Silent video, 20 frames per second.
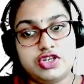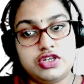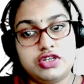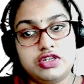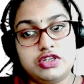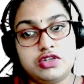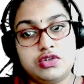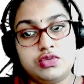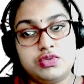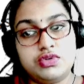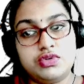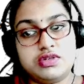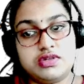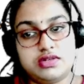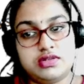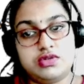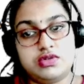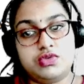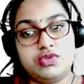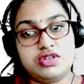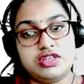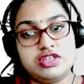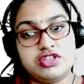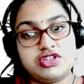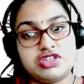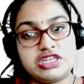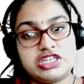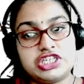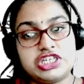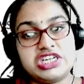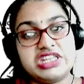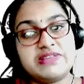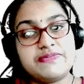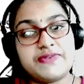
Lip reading: includes those instructions